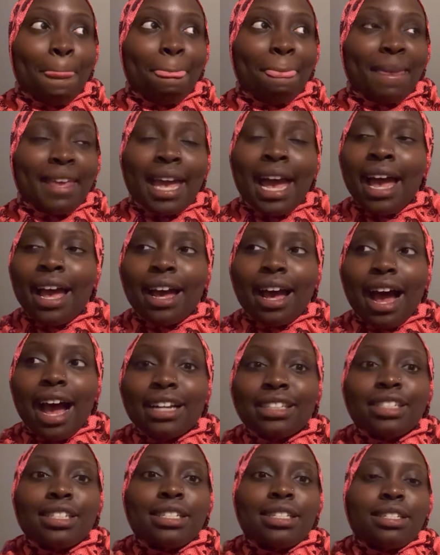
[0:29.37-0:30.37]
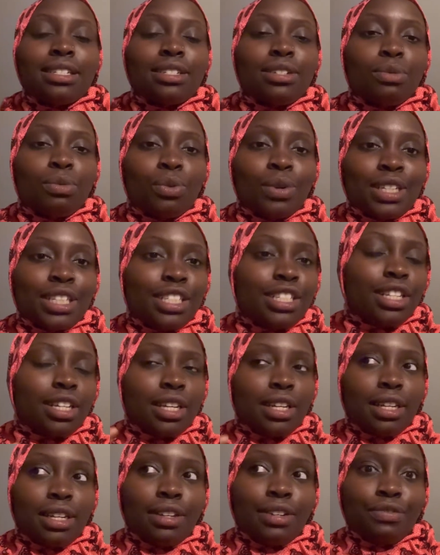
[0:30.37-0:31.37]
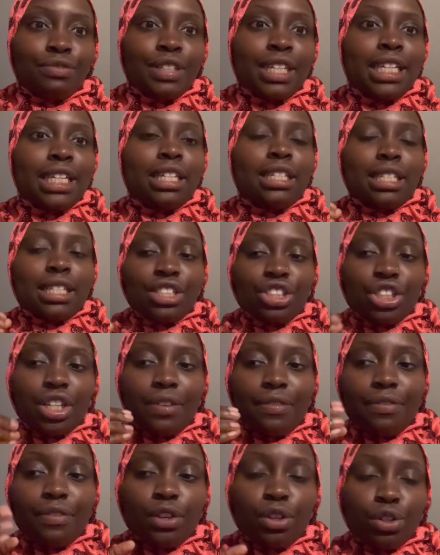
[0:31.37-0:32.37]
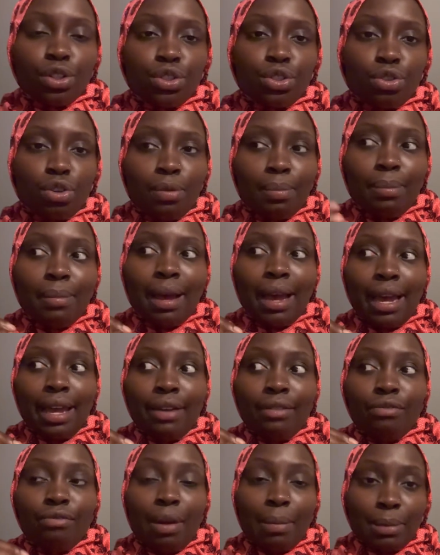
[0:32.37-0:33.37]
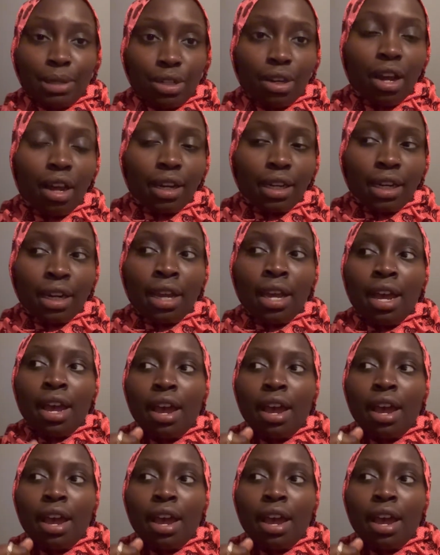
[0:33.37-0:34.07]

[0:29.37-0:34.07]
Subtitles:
yeah, I just wanted to really this year focus on my Ramadan,